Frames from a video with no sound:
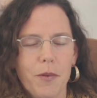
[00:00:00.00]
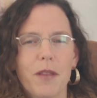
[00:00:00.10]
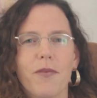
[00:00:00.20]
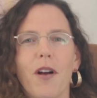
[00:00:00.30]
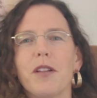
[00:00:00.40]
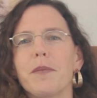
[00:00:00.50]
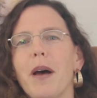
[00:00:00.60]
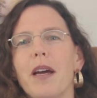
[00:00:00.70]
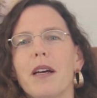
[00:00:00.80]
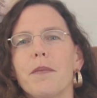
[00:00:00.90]
followed
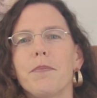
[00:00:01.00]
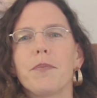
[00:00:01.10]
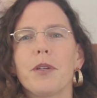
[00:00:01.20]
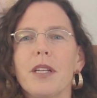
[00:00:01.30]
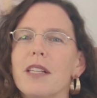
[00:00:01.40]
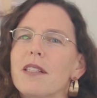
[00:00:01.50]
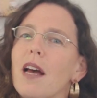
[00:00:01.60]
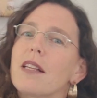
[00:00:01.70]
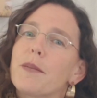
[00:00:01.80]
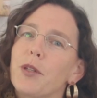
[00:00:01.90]
by a pretty
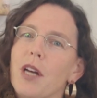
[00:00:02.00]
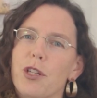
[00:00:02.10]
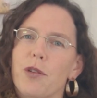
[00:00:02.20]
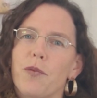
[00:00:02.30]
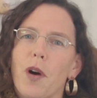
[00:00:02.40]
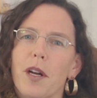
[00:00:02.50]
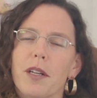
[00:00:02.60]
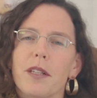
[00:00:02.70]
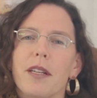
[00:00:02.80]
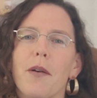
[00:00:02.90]
sizable gush of
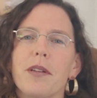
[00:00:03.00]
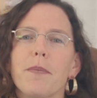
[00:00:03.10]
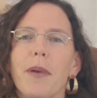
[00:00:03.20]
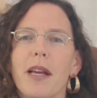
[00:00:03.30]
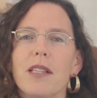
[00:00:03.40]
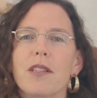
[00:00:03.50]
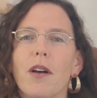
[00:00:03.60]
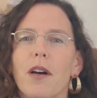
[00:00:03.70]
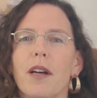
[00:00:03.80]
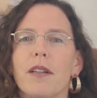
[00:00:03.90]
water. Now it depends
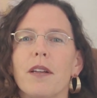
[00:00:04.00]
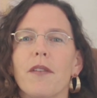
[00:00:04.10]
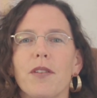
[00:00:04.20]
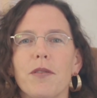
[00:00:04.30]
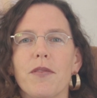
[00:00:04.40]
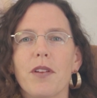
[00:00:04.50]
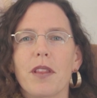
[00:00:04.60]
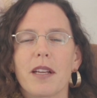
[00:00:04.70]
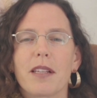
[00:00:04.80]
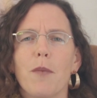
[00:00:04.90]
on a few different
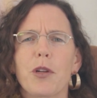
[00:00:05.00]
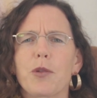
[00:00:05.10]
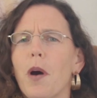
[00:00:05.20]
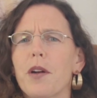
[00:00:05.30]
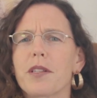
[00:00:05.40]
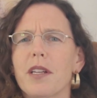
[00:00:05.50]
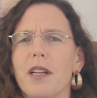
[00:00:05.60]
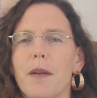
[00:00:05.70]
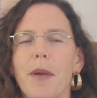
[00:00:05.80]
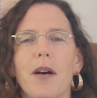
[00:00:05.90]
things. How much water is going
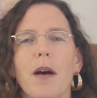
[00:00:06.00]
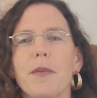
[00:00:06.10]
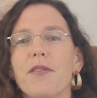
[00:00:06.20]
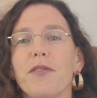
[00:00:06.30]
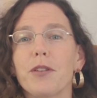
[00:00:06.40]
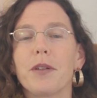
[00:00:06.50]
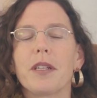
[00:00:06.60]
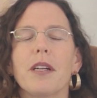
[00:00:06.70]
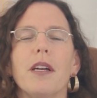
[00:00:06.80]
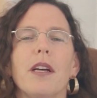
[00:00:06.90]
to come out? How much
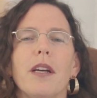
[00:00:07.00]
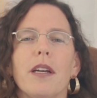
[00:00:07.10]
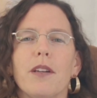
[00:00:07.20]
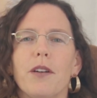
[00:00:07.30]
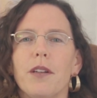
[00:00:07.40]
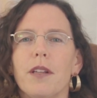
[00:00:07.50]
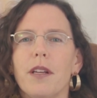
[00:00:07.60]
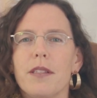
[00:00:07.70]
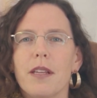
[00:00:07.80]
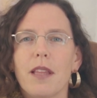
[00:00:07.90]
fluid?
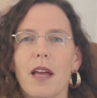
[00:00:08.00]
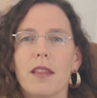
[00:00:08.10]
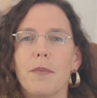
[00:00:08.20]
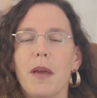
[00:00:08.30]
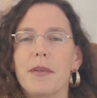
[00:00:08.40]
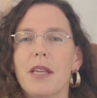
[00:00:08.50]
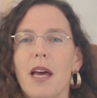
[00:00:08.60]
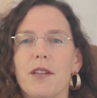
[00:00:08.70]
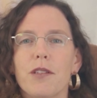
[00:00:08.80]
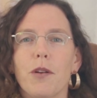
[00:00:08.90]
Is it that the baby's
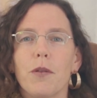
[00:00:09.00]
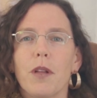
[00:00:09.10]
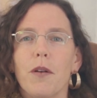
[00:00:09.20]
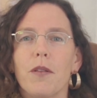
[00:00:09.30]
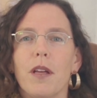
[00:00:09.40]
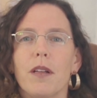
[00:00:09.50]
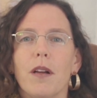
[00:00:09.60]
head is so low that